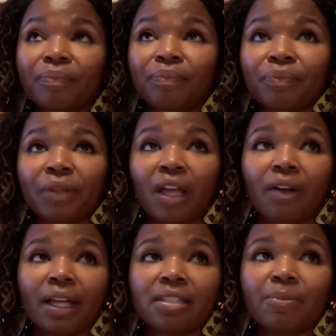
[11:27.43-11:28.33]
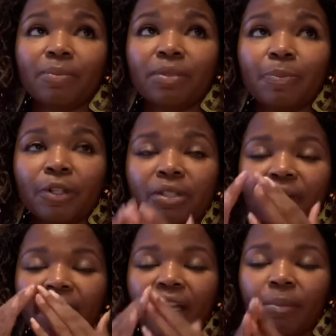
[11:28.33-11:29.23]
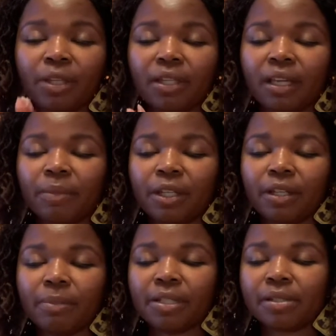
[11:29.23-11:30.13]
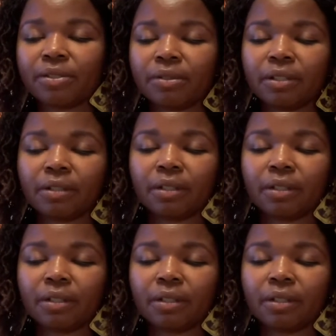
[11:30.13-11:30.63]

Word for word: Hmm, okay, Spirit Divine, help me, help me get a message through.